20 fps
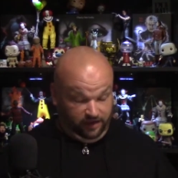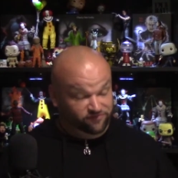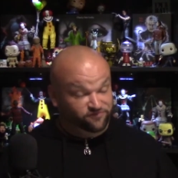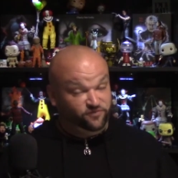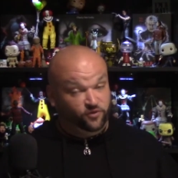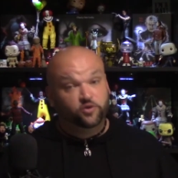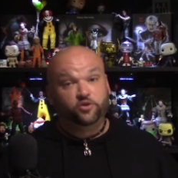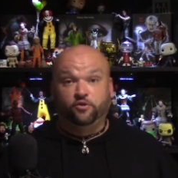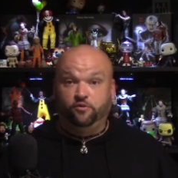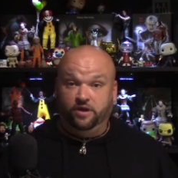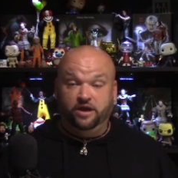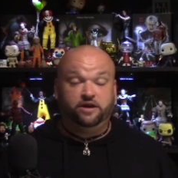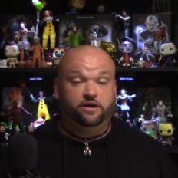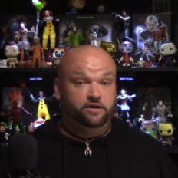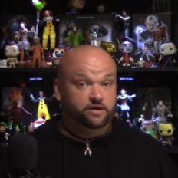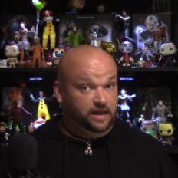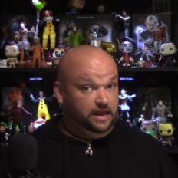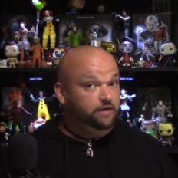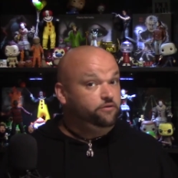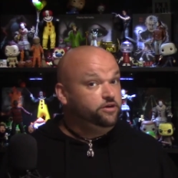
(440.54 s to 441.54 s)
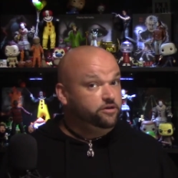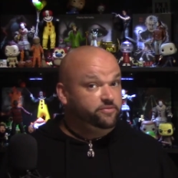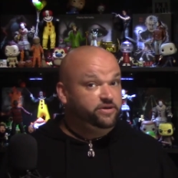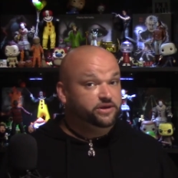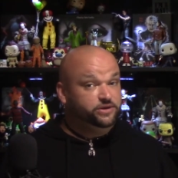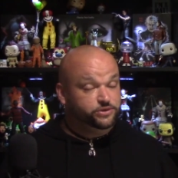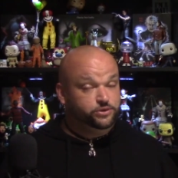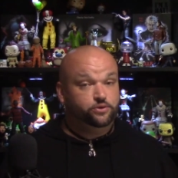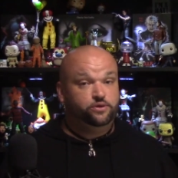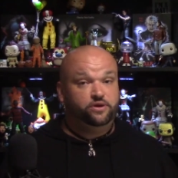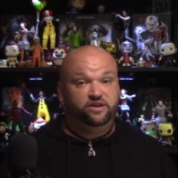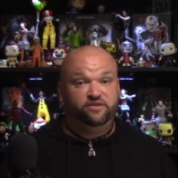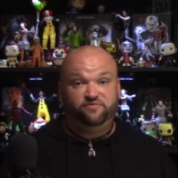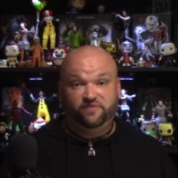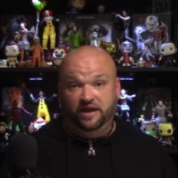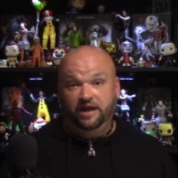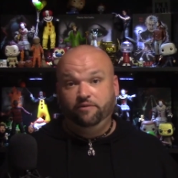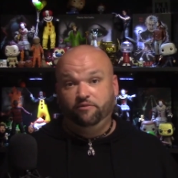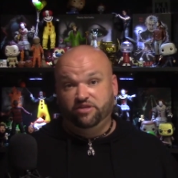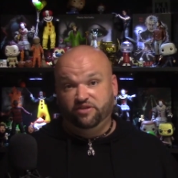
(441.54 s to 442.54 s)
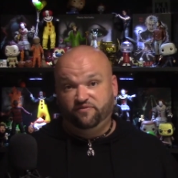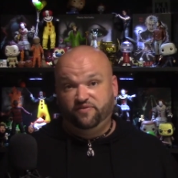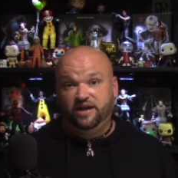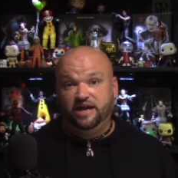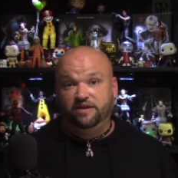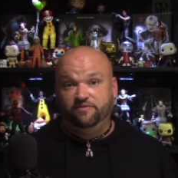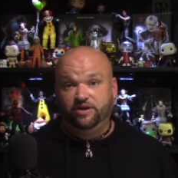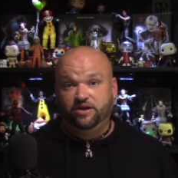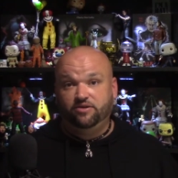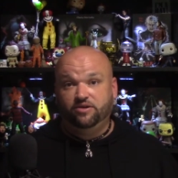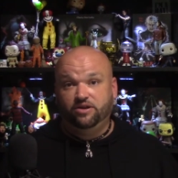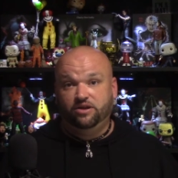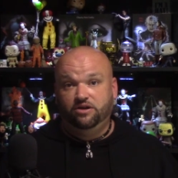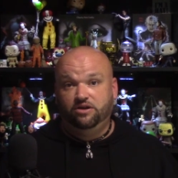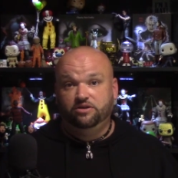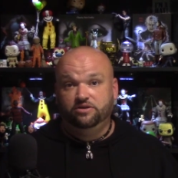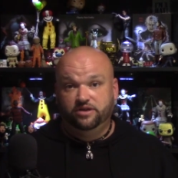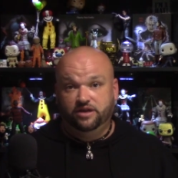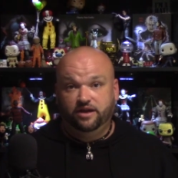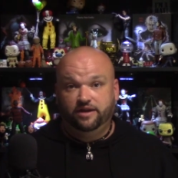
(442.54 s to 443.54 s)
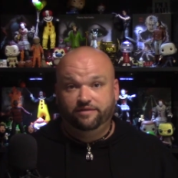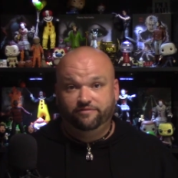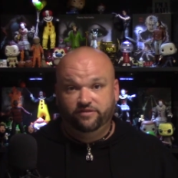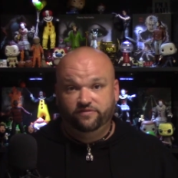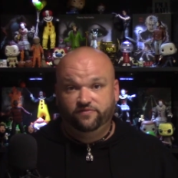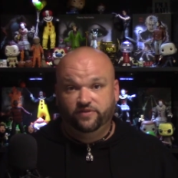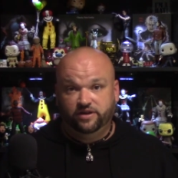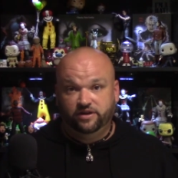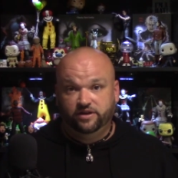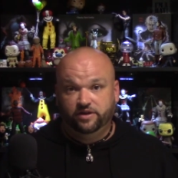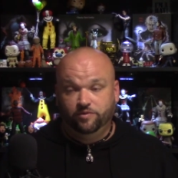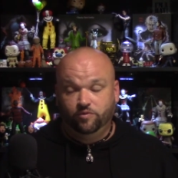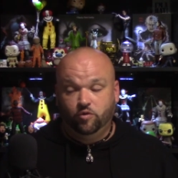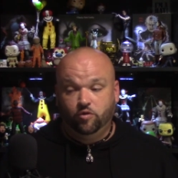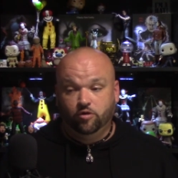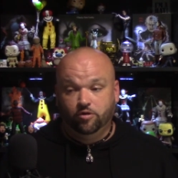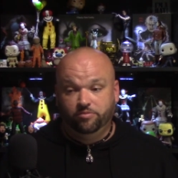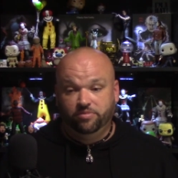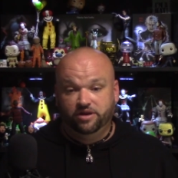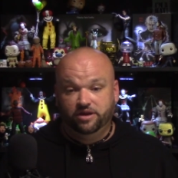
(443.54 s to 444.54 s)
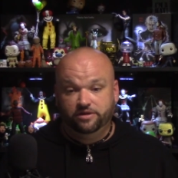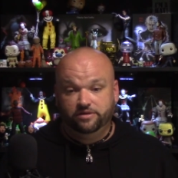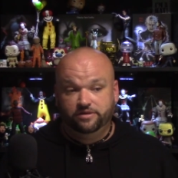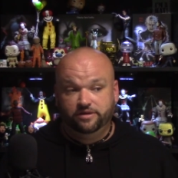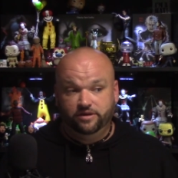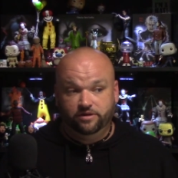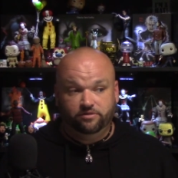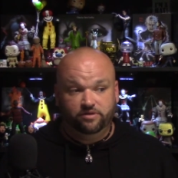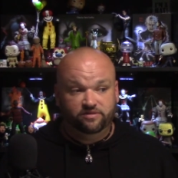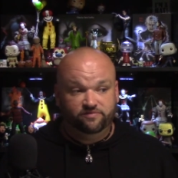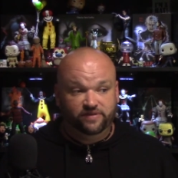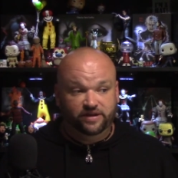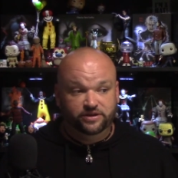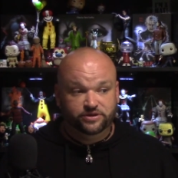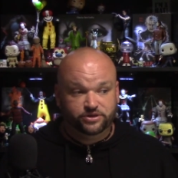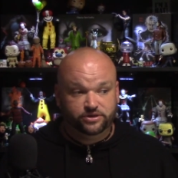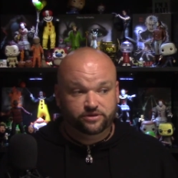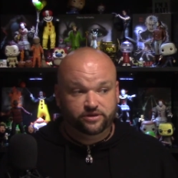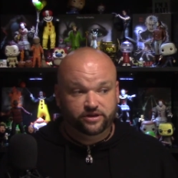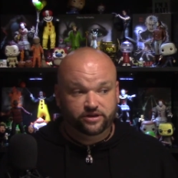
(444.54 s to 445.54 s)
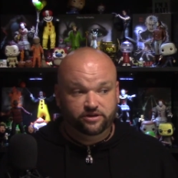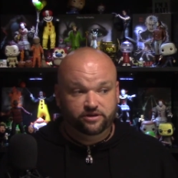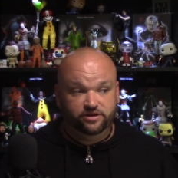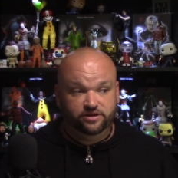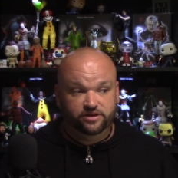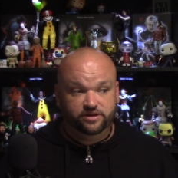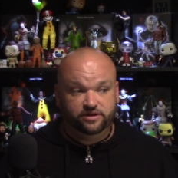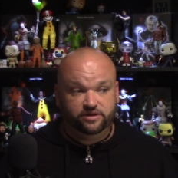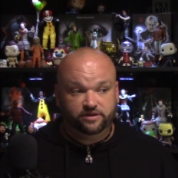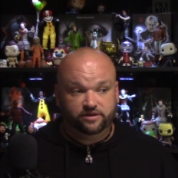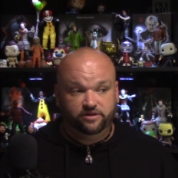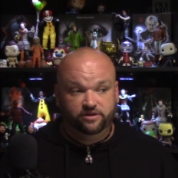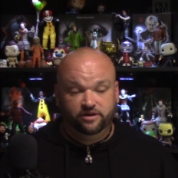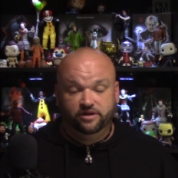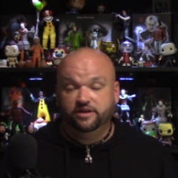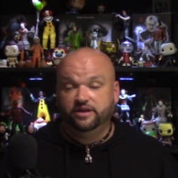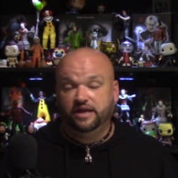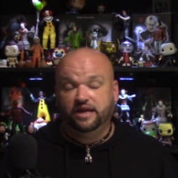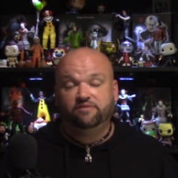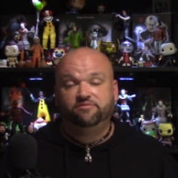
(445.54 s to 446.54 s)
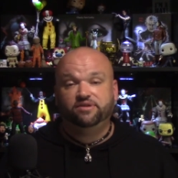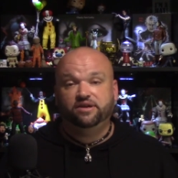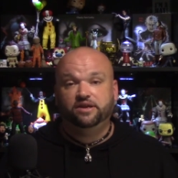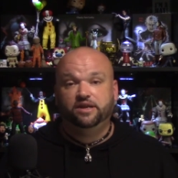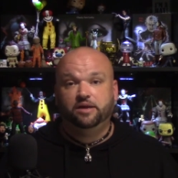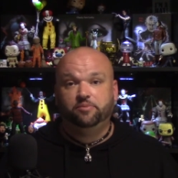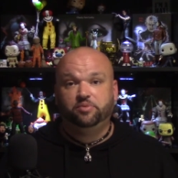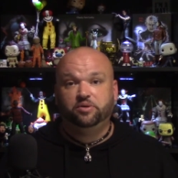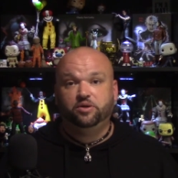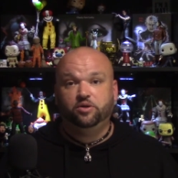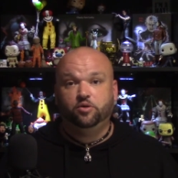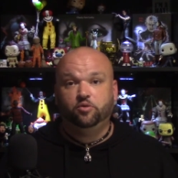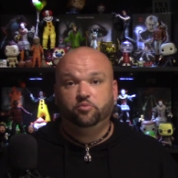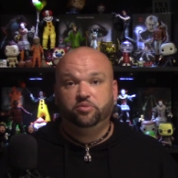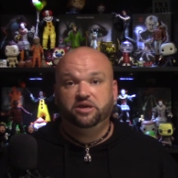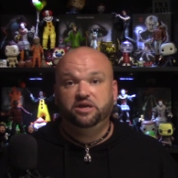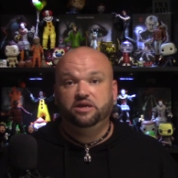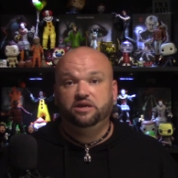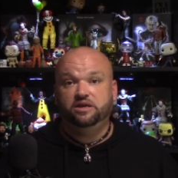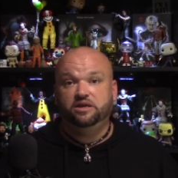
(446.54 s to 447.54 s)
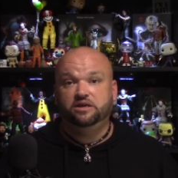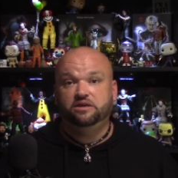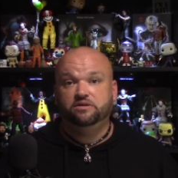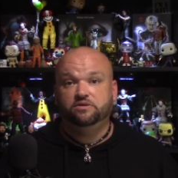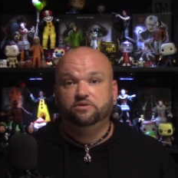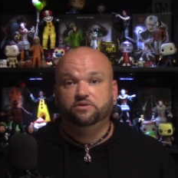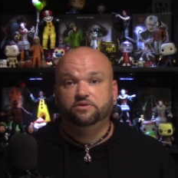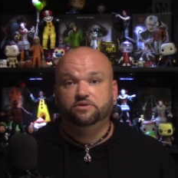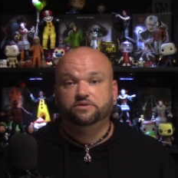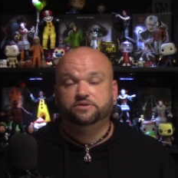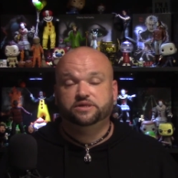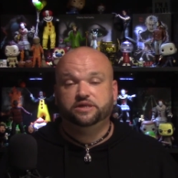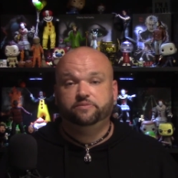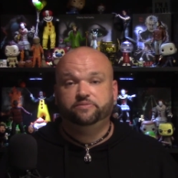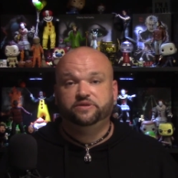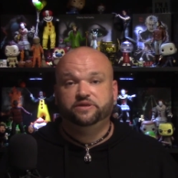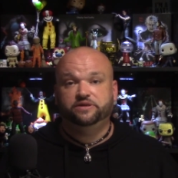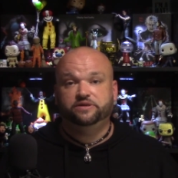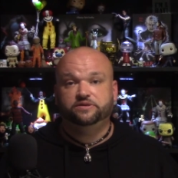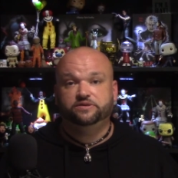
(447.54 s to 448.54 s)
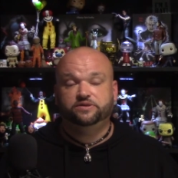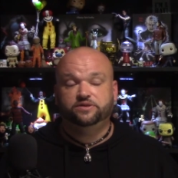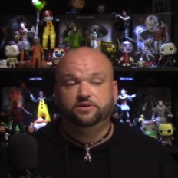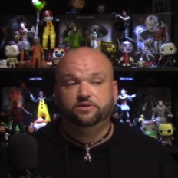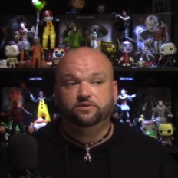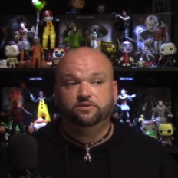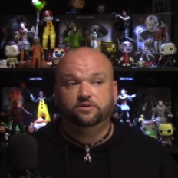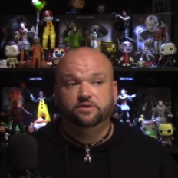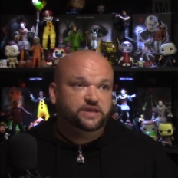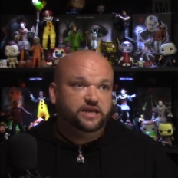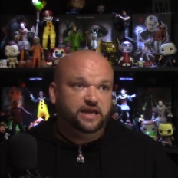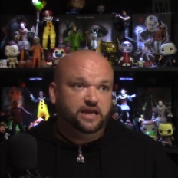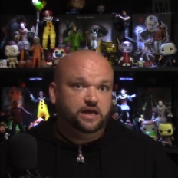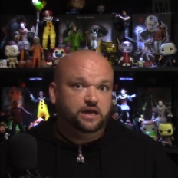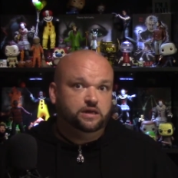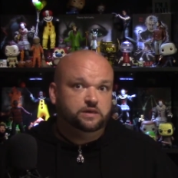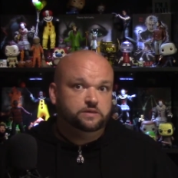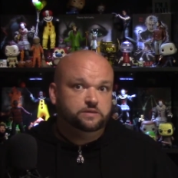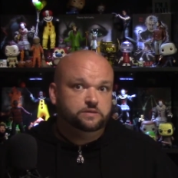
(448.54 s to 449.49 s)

And for the record, I would have been totally fine with a five-hour long cut of Infinity War, but, you know, eventually you're gonna, you're gonna have to get up and go pee or something, so yeah.